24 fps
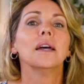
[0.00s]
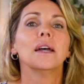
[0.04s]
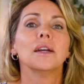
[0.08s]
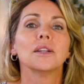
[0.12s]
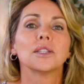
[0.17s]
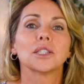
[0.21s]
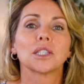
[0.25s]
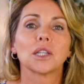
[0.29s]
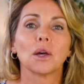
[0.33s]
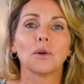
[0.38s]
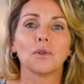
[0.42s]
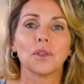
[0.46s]

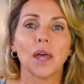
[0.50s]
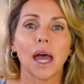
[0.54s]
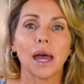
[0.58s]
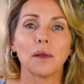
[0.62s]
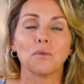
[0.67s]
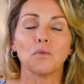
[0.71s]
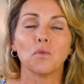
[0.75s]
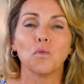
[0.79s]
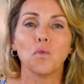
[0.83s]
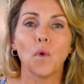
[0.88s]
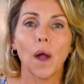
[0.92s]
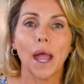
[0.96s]
so
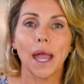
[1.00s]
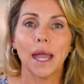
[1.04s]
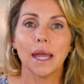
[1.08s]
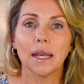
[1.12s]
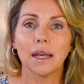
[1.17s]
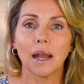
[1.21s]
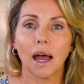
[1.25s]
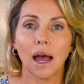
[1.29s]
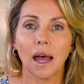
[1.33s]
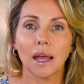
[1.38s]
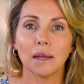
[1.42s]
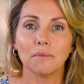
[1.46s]
that
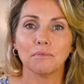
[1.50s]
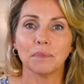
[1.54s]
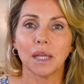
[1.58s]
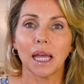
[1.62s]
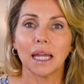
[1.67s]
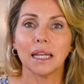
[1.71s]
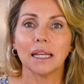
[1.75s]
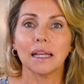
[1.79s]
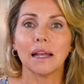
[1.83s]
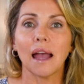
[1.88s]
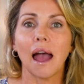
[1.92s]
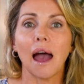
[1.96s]
when I'm
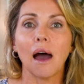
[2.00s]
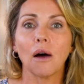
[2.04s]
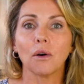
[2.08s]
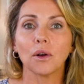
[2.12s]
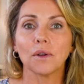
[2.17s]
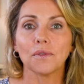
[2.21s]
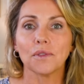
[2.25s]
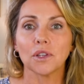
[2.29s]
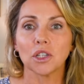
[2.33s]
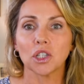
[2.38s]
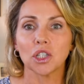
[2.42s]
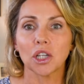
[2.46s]
getting out
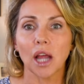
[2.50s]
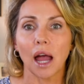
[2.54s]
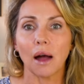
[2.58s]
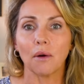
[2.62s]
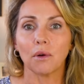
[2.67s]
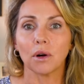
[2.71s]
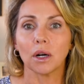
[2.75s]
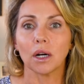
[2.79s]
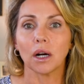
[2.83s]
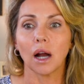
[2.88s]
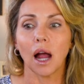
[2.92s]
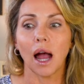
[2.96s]
of the
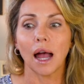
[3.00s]
shower,